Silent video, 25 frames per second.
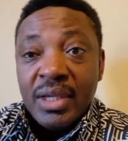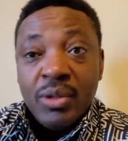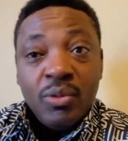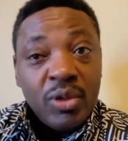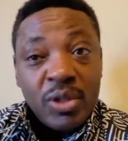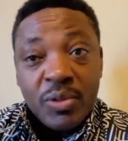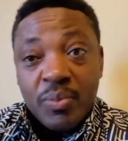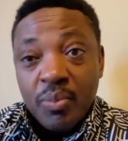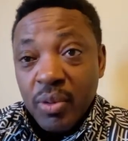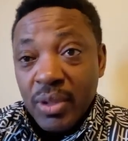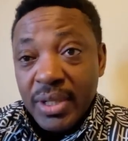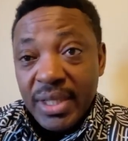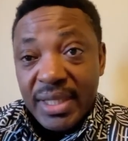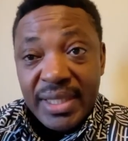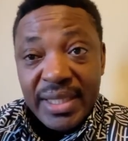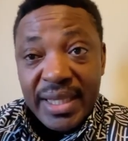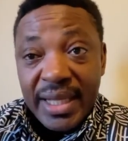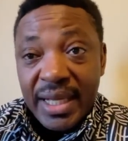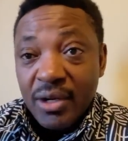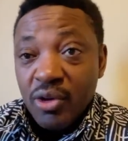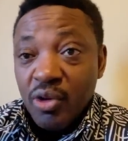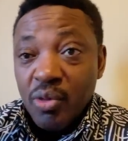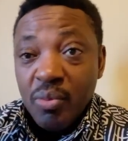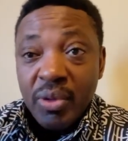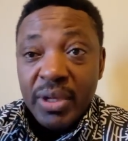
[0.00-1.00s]
It was
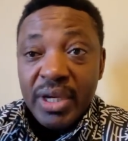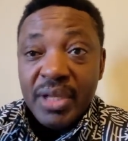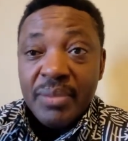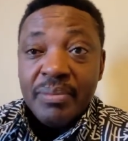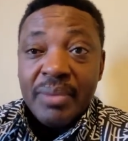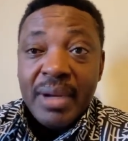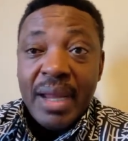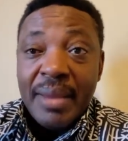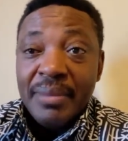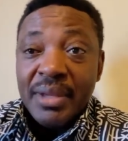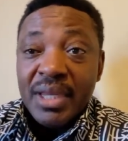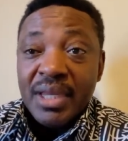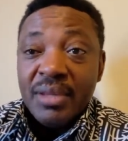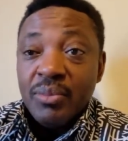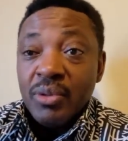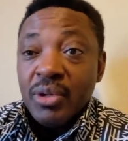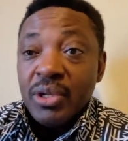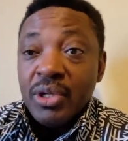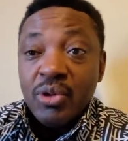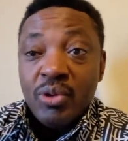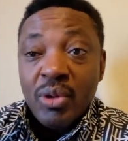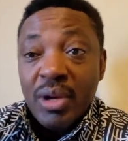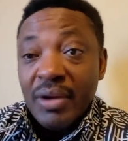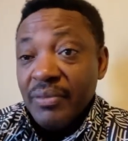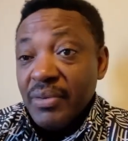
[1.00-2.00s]
political. Nobody bribed
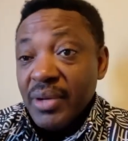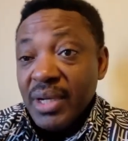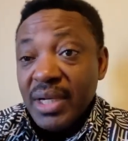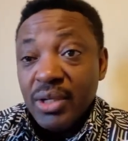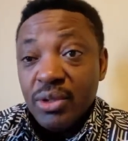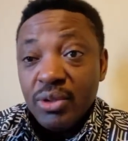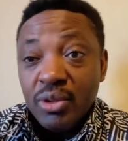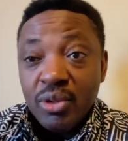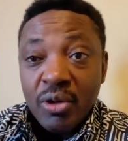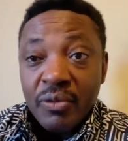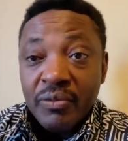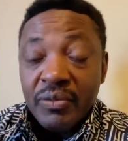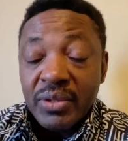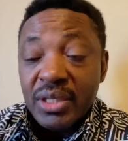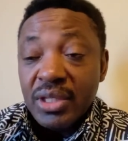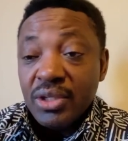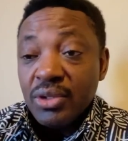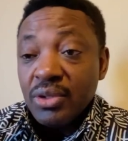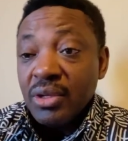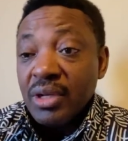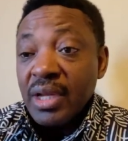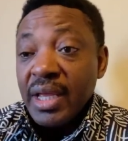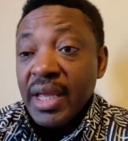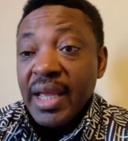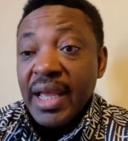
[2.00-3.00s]
anybody. You have heard those
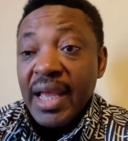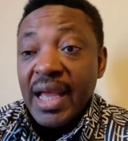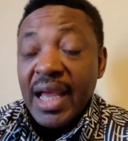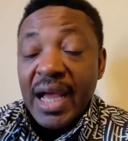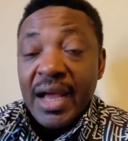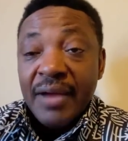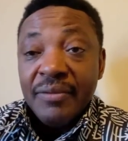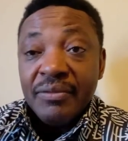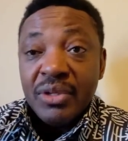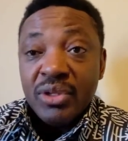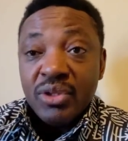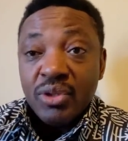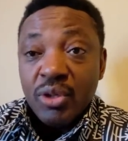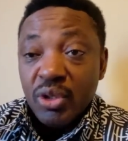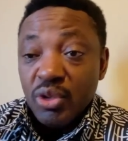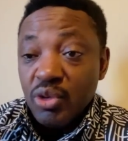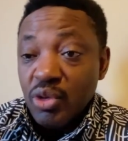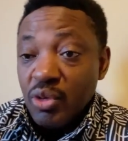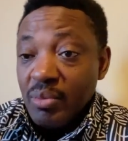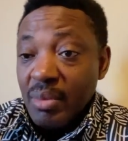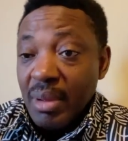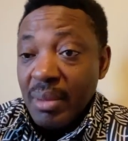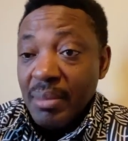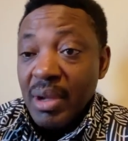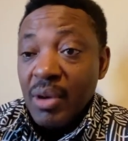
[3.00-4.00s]
conversations. I've
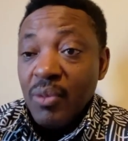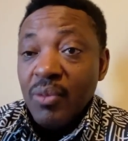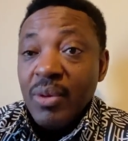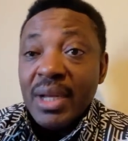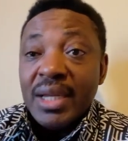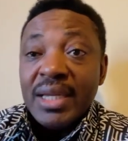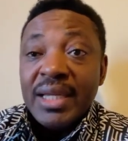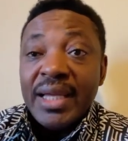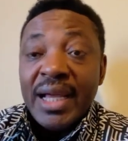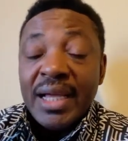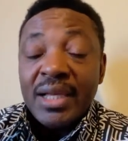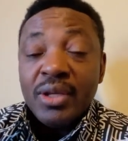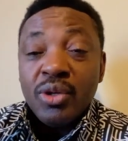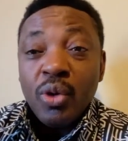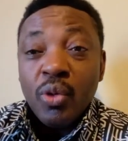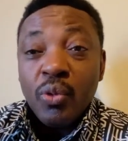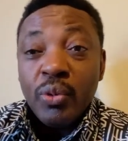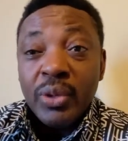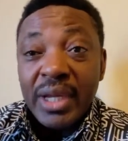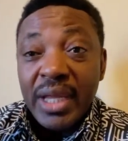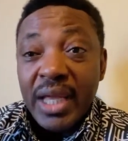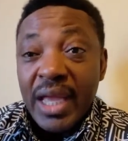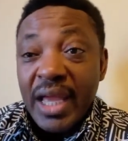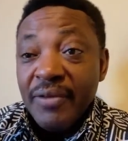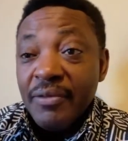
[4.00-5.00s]
discussed with Mama Wali. I
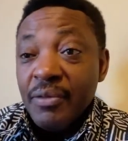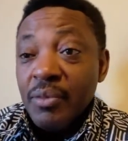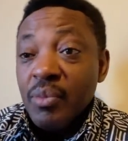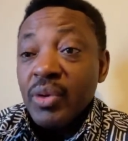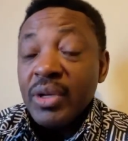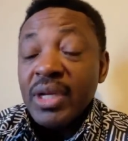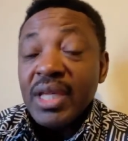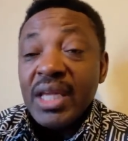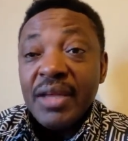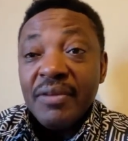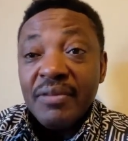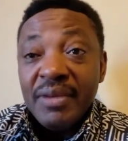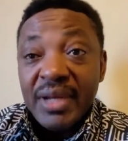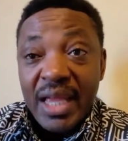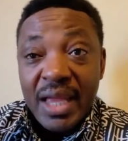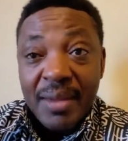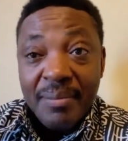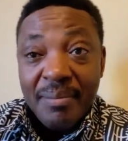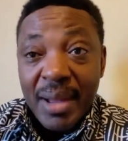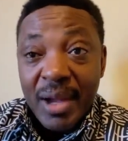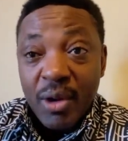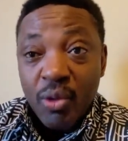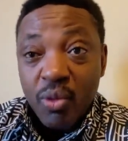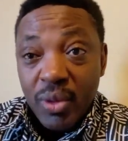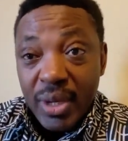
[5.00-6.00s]
talked with everybody, even
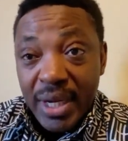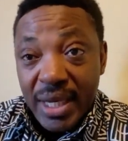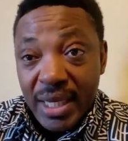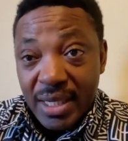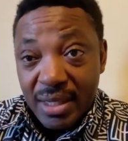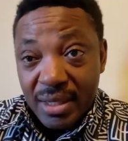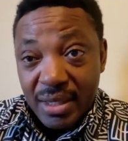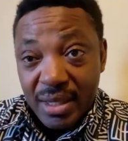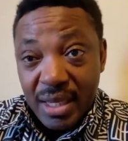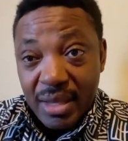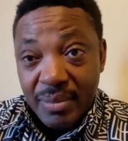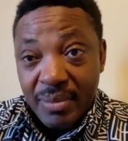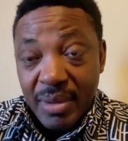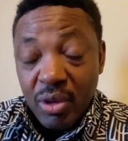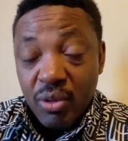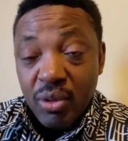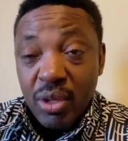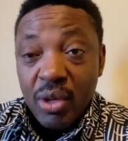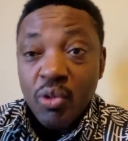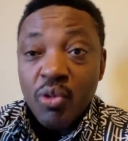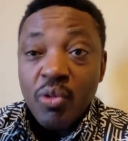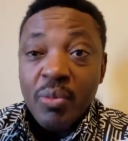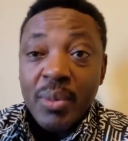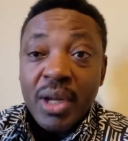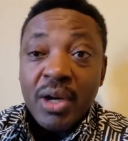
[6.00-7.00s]
Immaculate
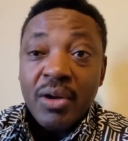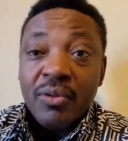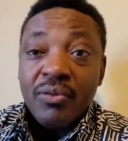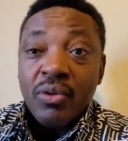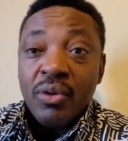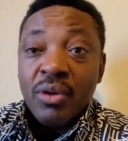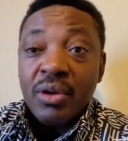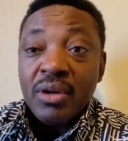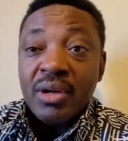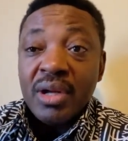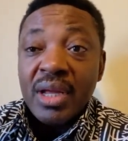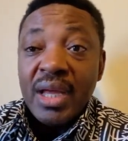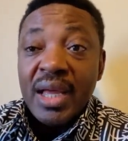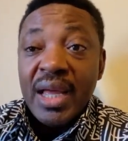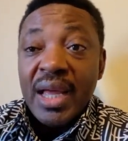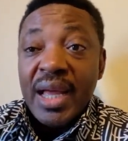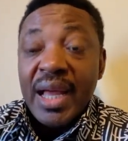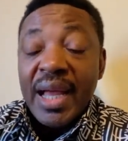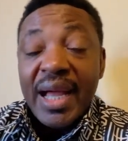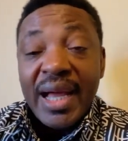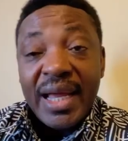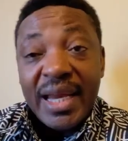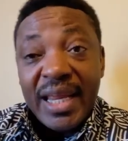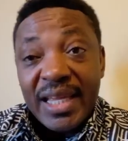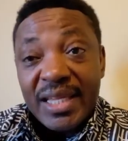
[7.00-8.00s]
woman of God.
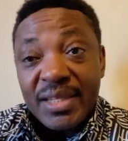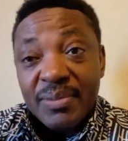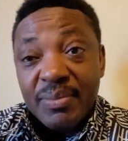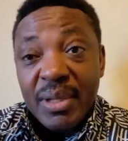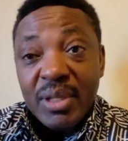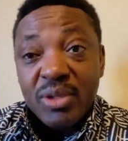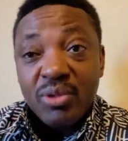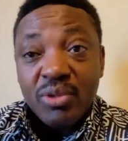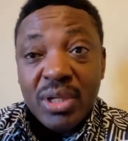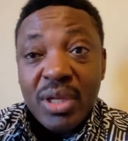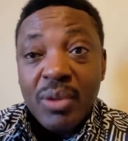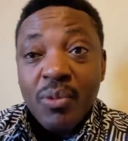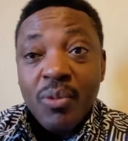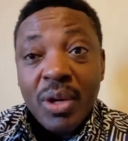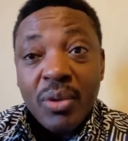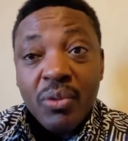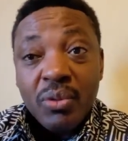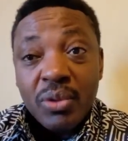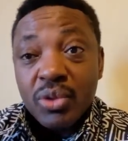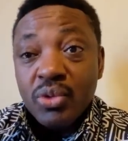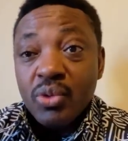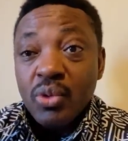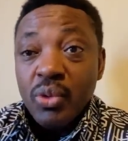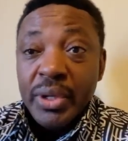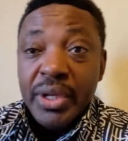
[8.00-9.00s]
I had explained to them
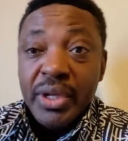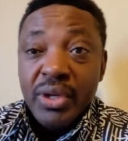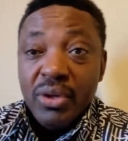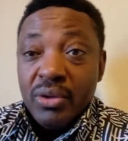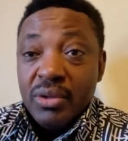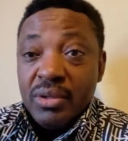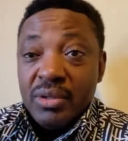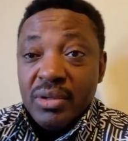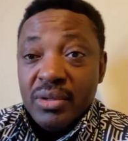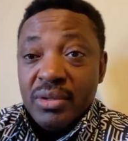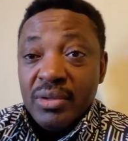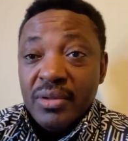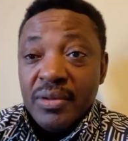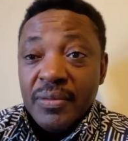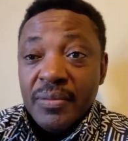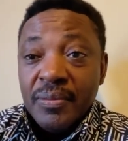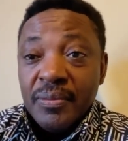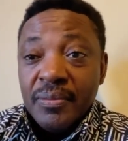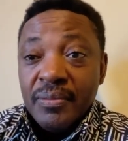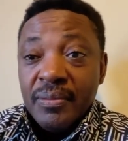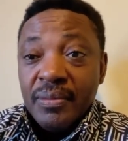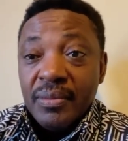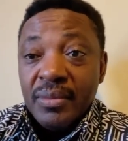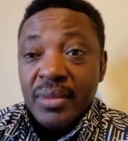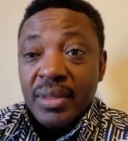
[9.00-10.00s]
what was going on.
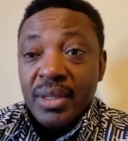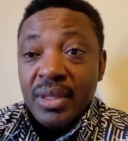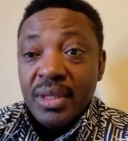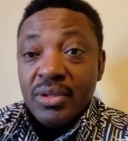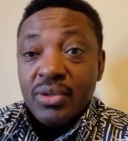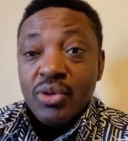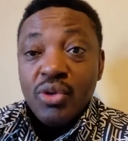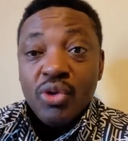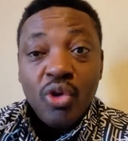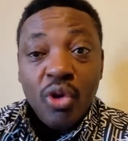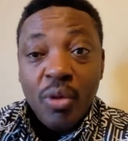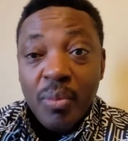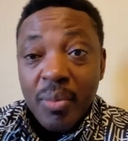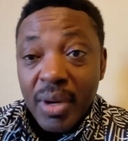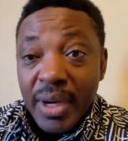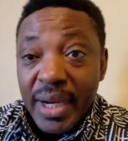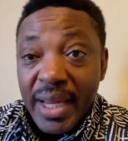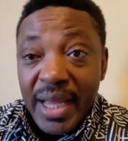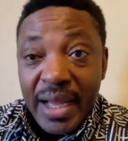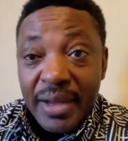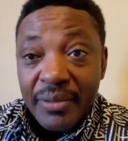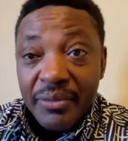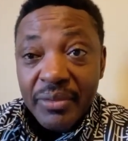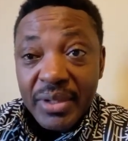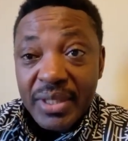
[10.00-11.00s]
So
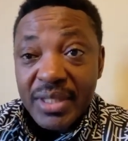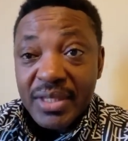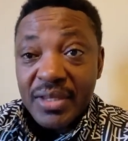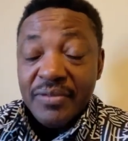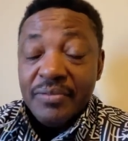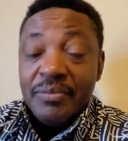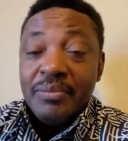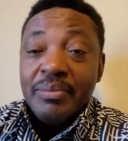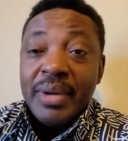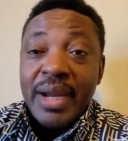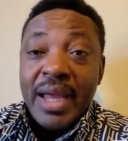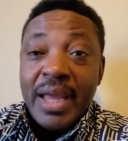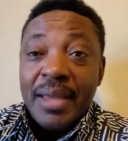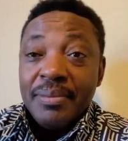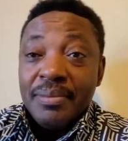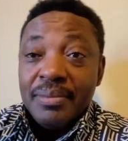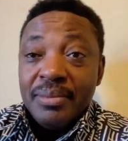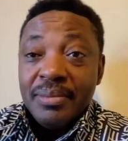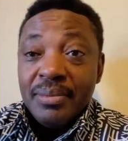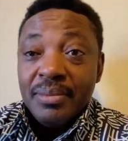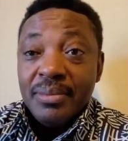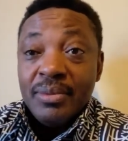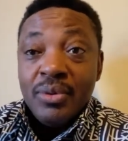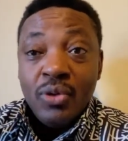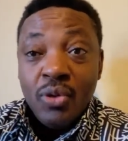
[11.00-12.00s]
nobody have received bribe.
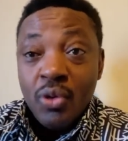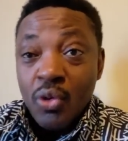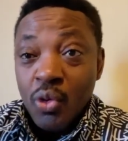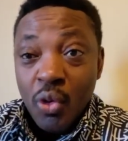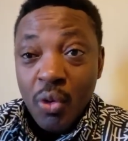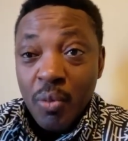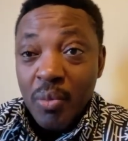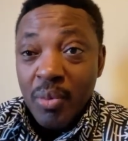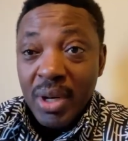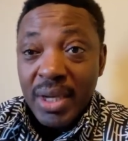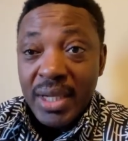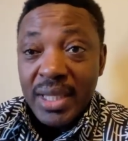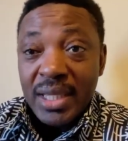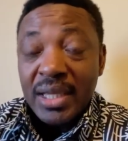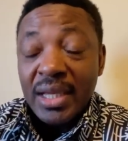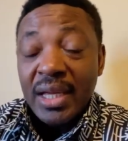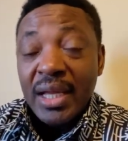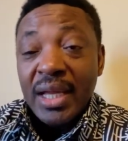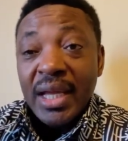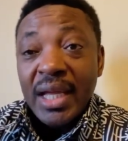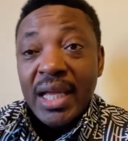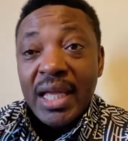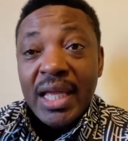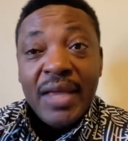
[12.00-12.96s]
Nobody.